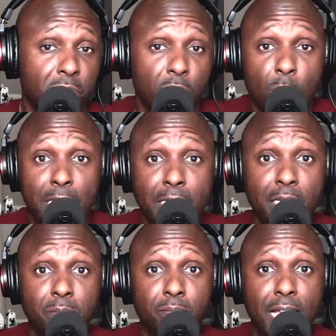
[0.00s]
No
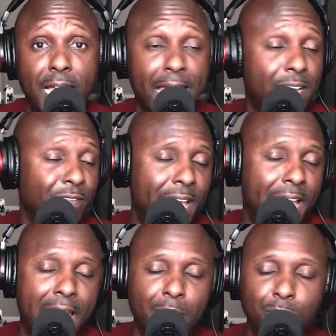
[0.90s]
idea. I have
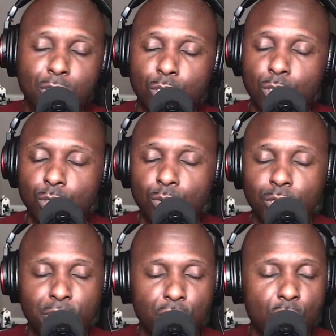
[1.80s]

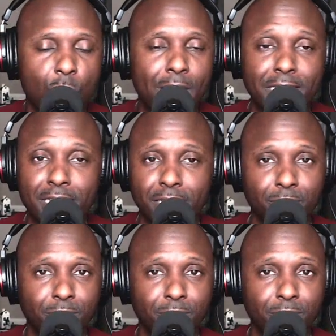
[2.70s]
absolutely no idea.